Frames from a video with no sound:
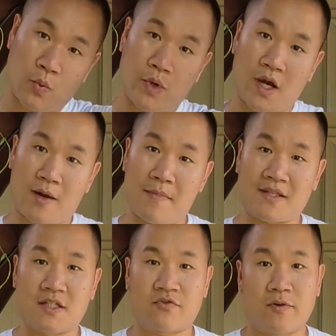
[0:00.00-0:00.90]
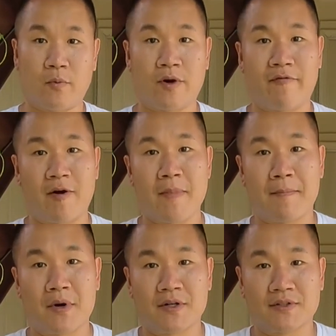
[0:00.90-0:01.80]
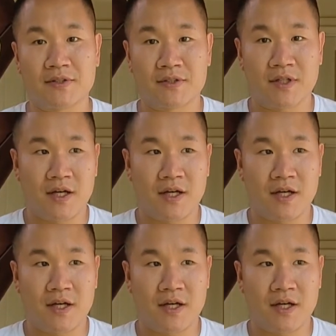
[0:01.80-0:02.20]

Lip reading: we got a message from one of our members